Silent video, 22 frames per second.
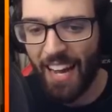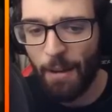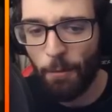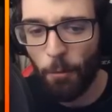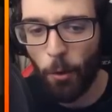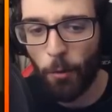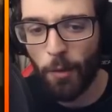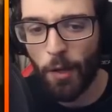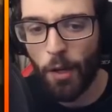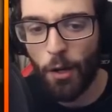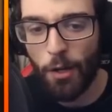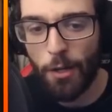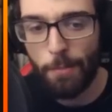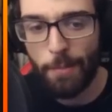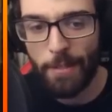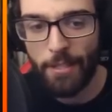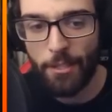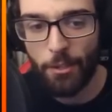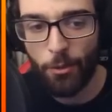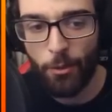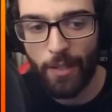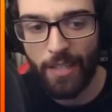what we're going to be
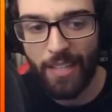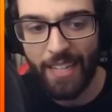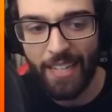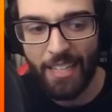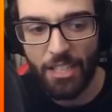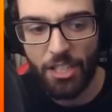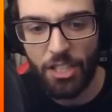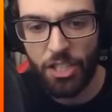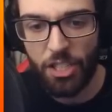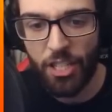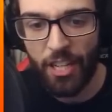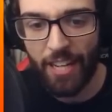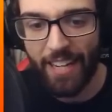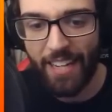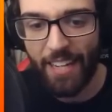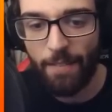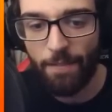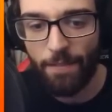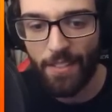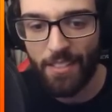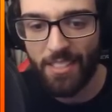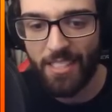doing is
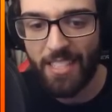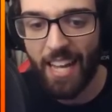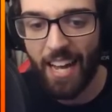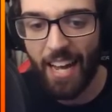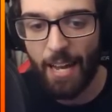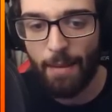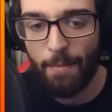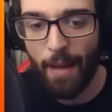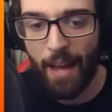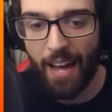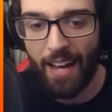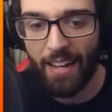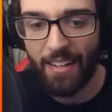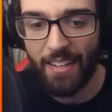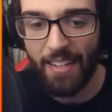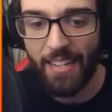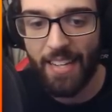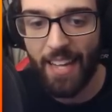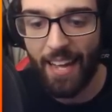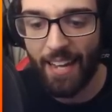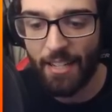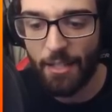checking this game out
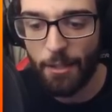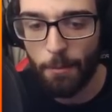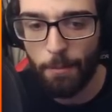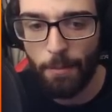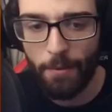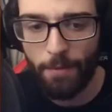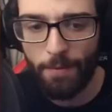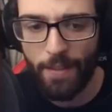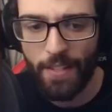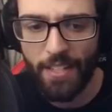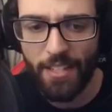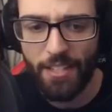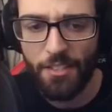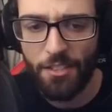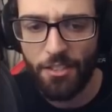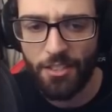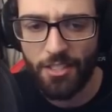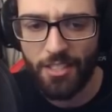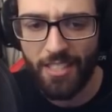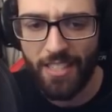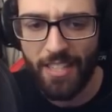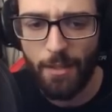again. You'd be thinking,
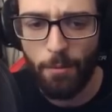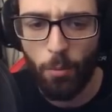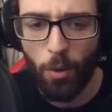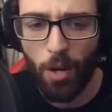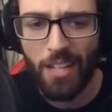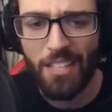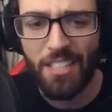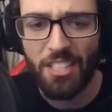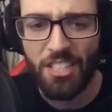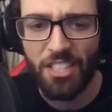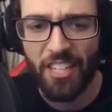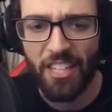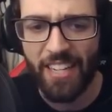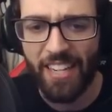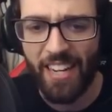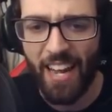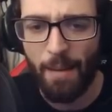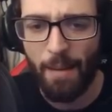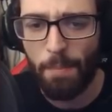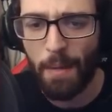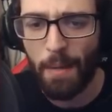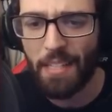City, why are you checking
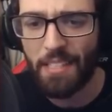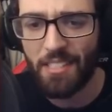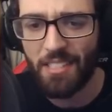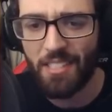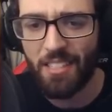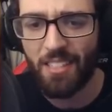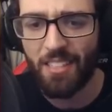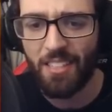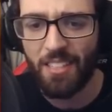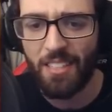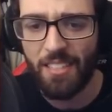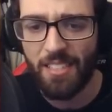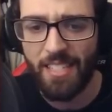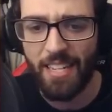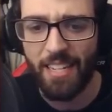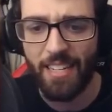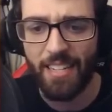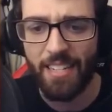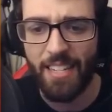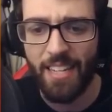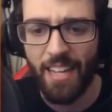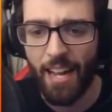out basically a
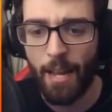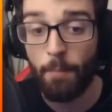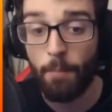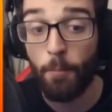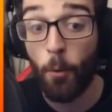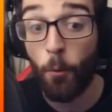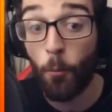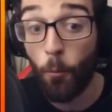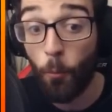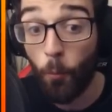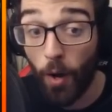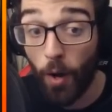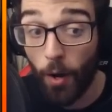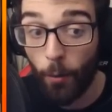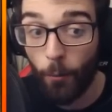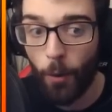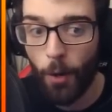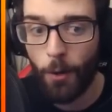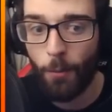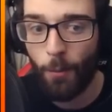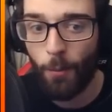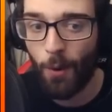dead game?
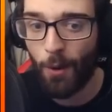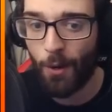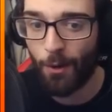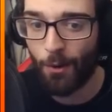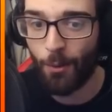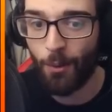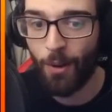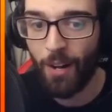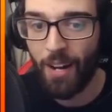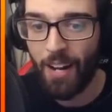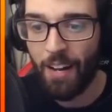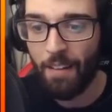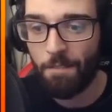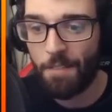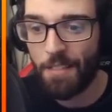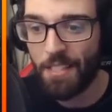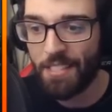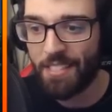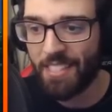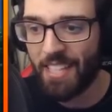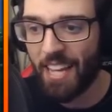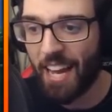Well.
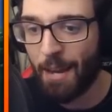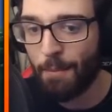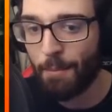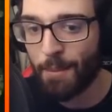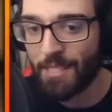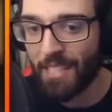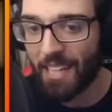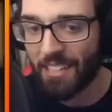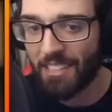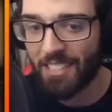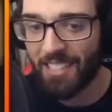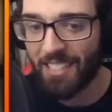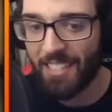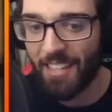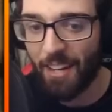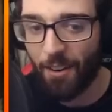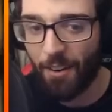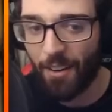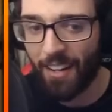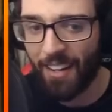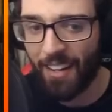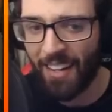This game has
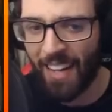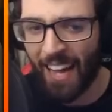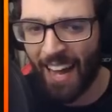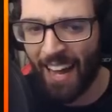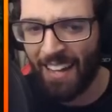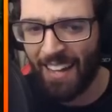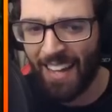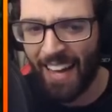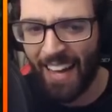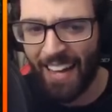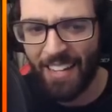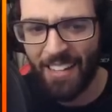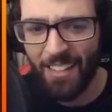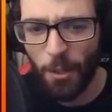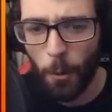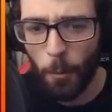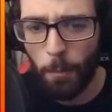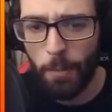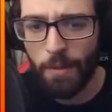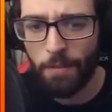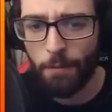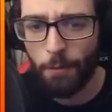actually had a
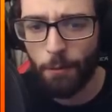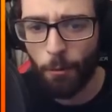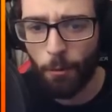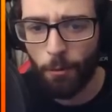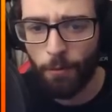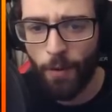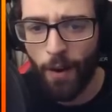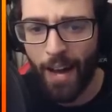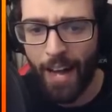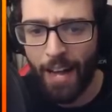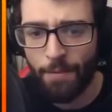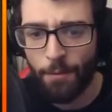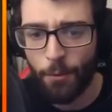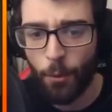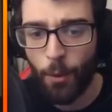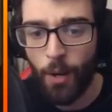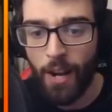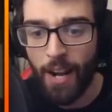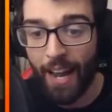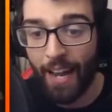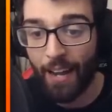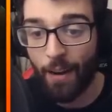little bit of a revival,
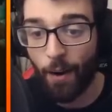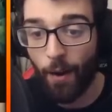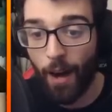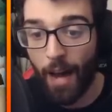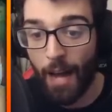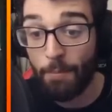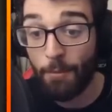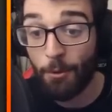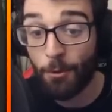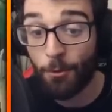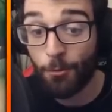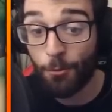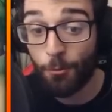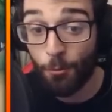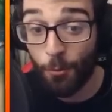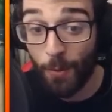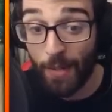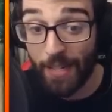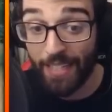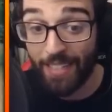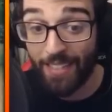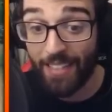and I'm
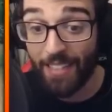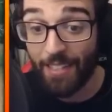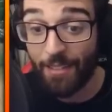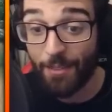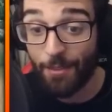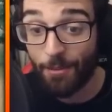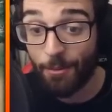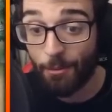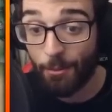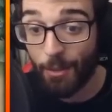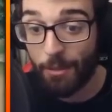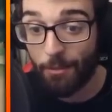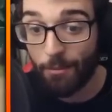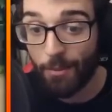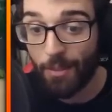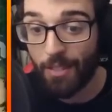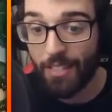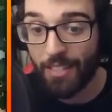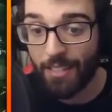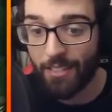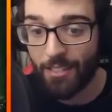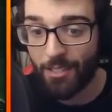really
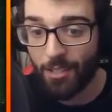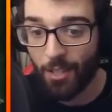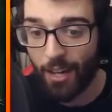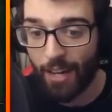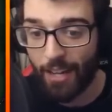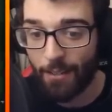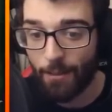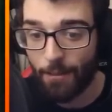excited